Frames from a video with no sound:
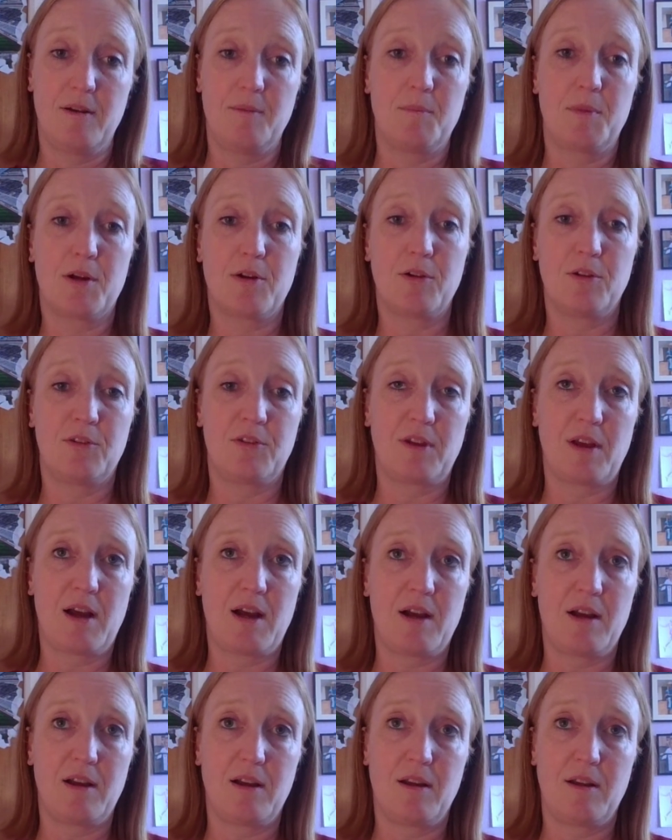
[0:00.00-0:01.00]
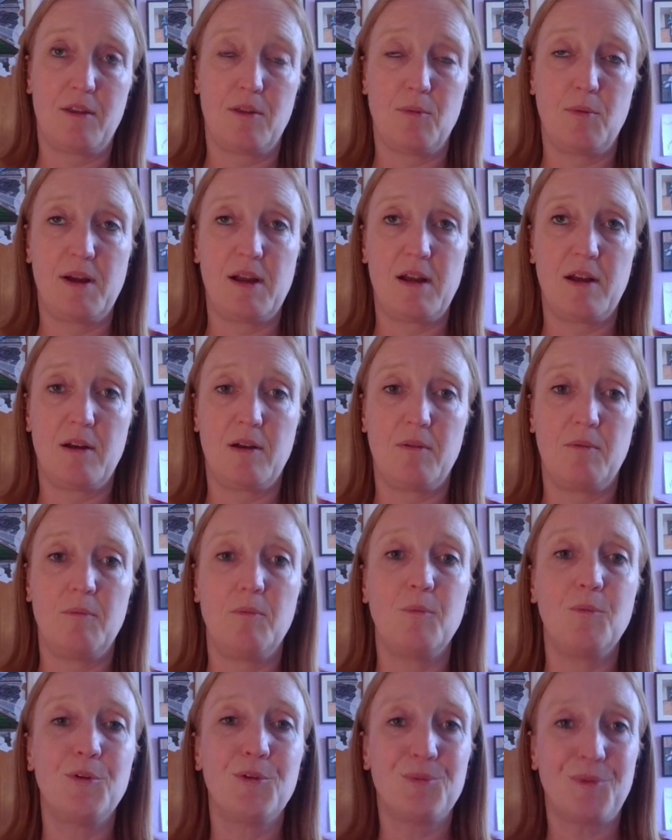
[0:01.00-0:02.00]
because the way I
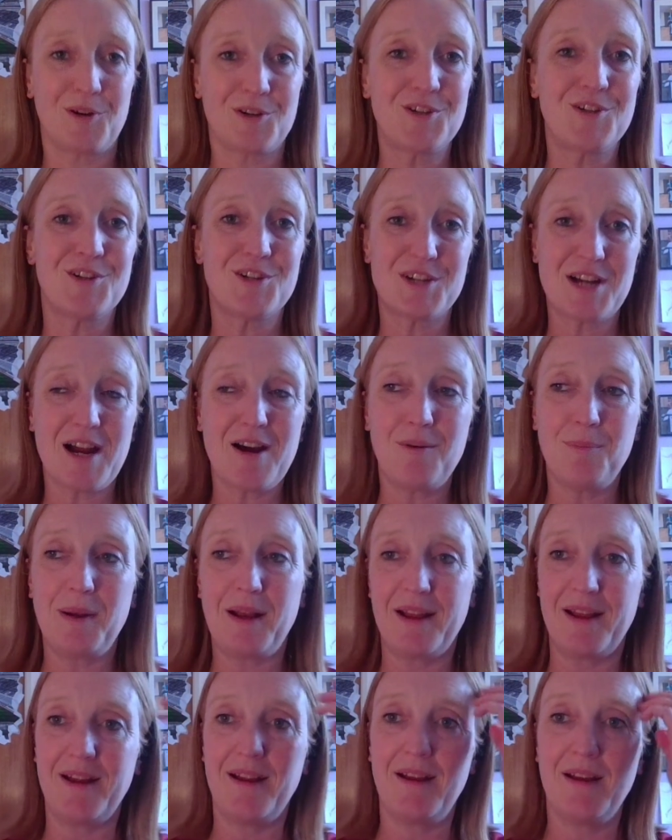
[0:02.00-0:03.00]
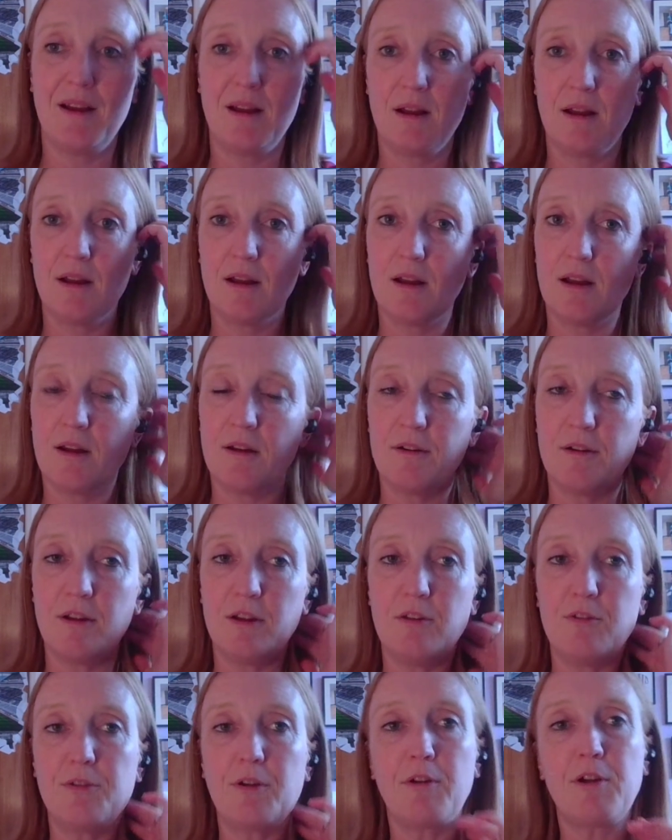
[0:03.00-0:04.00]
was watching Chow play,
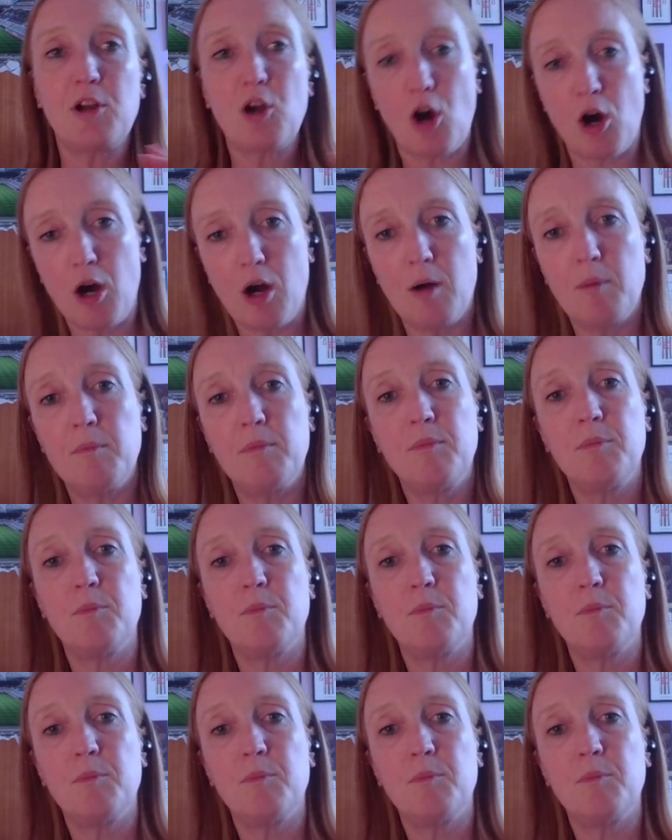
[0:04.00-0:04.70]
he's very calm,